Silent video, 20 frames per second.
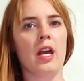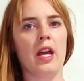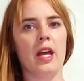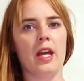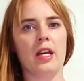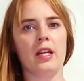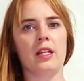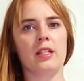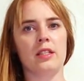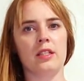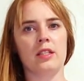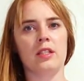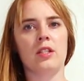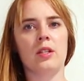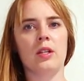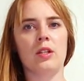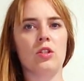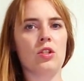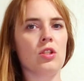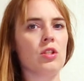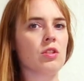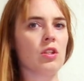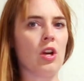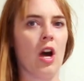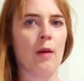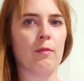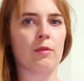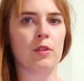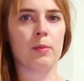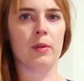And it's just
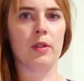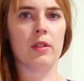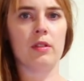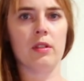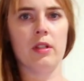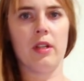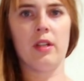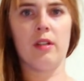comfortable